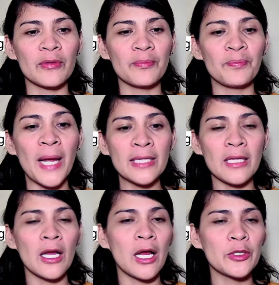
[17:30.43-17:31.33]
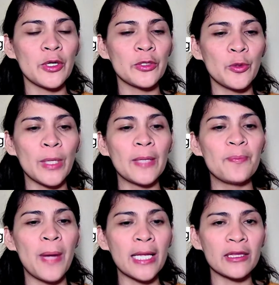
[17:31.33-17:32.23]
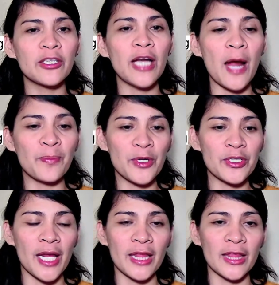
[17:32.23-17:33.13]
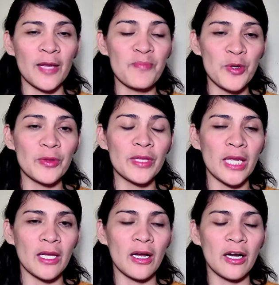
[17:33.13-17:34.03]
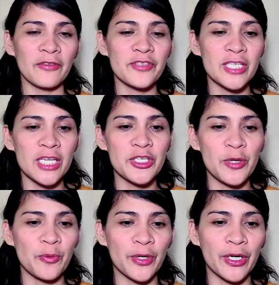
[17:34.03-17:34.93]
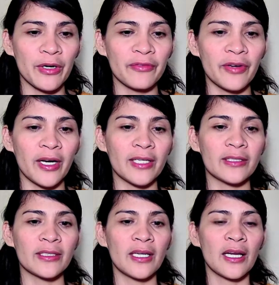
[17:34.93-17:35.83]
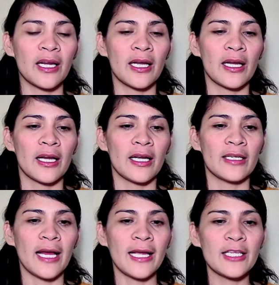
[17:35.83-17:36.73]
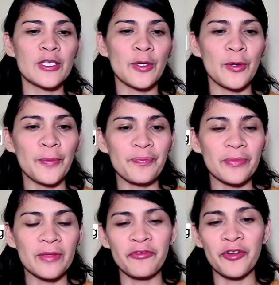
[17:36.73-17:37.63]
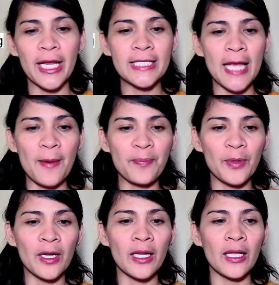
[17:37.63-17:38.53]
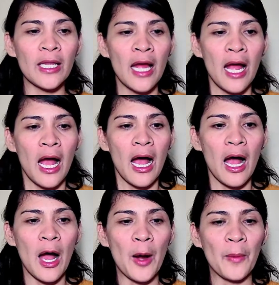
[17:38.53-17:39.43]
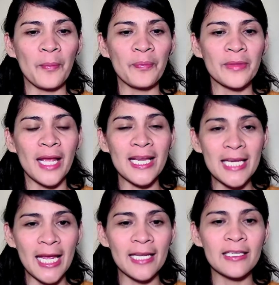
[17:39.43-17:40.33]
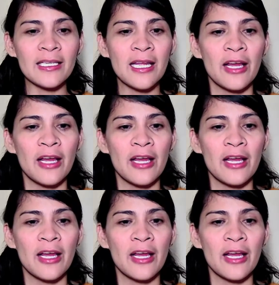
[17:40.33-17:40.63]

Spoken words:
you will better appreciate the beauty of such a work of art. Right? So, for example, again,